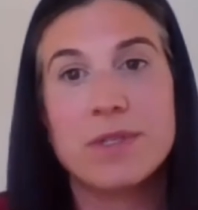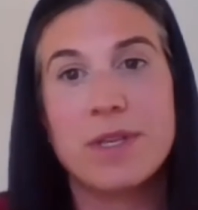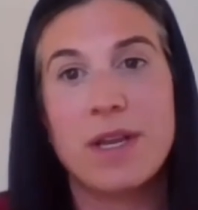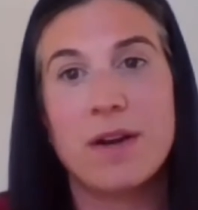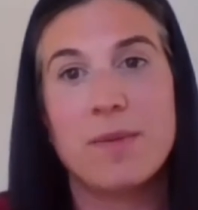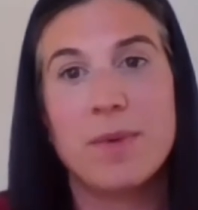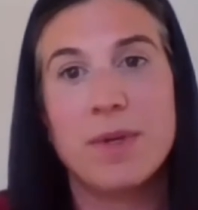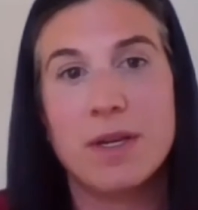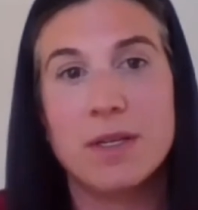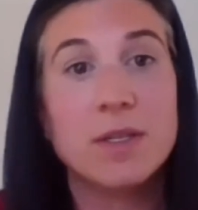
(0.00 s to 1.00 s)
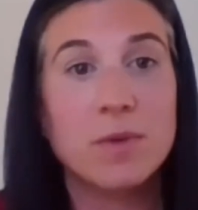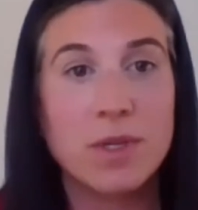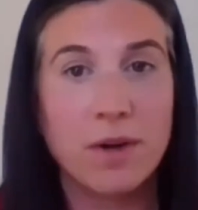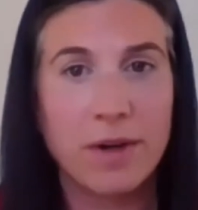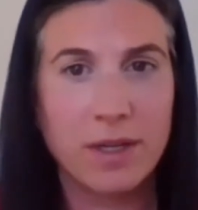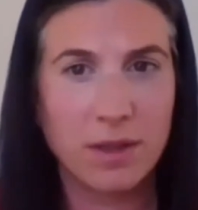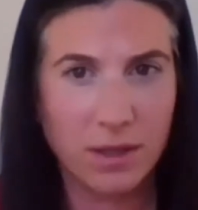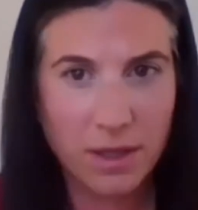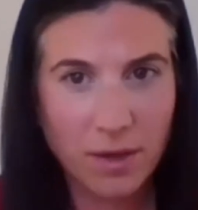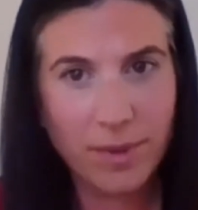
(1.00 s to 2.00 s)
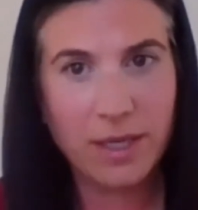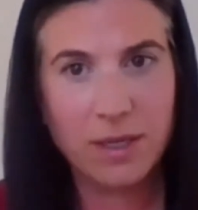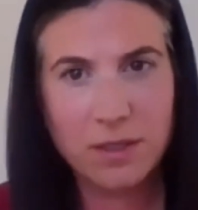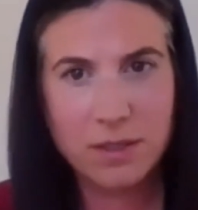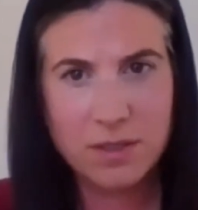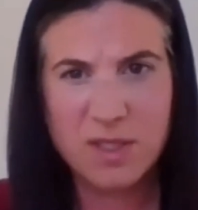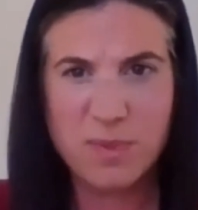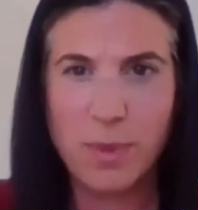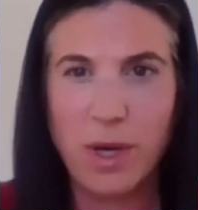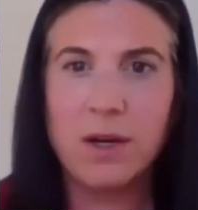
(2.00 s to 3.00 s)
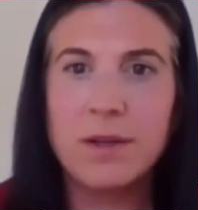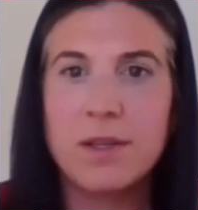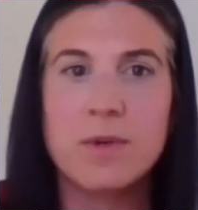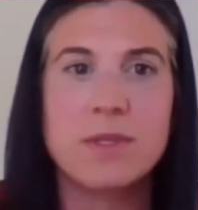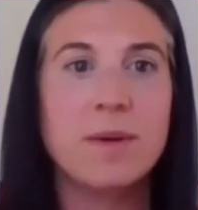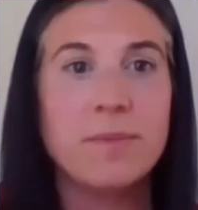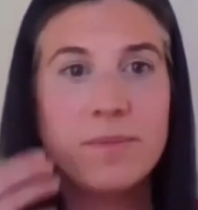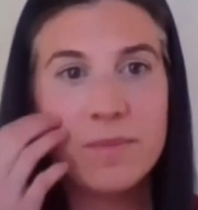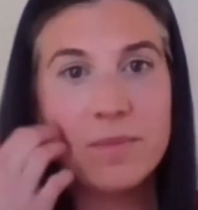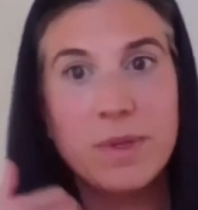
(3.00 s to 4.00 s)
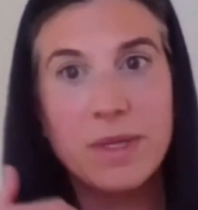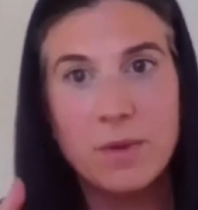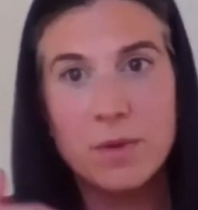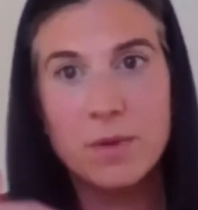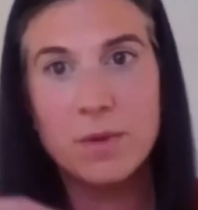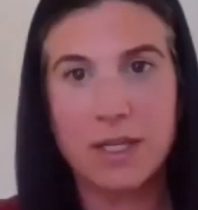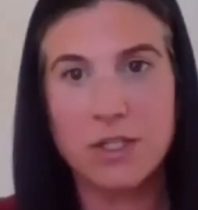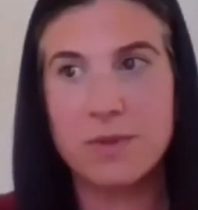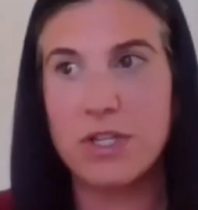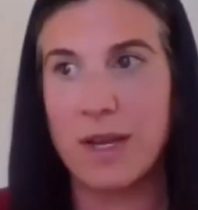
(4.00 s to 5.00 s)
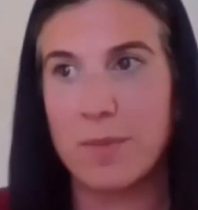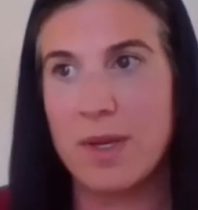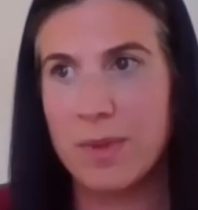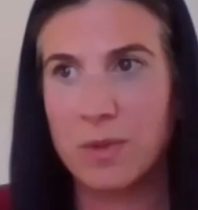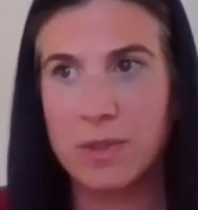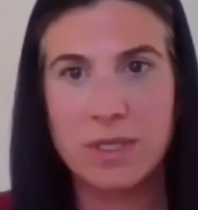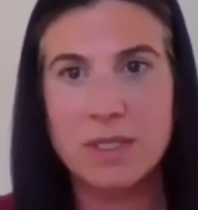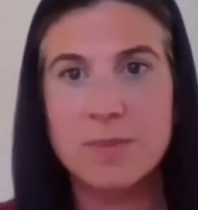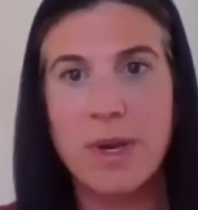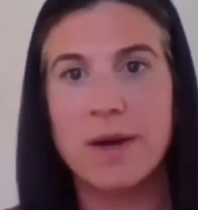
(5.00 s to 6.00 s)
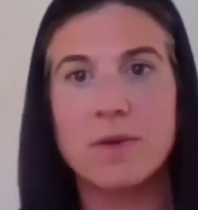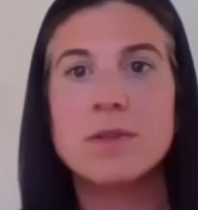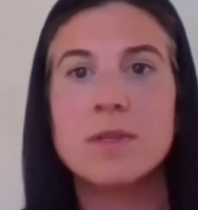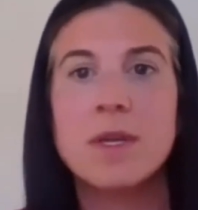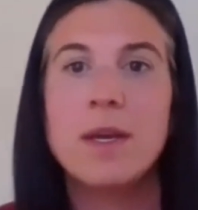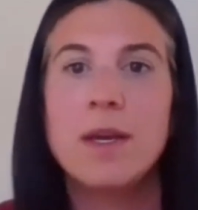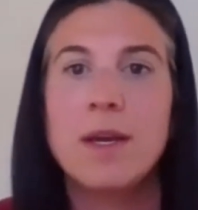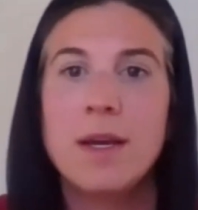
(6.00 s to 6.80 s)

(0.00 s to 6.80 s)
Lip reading: day, it was scary because he was already a little bit small. He wasn't a he wasn't like a giant baby, he was 6 pounds.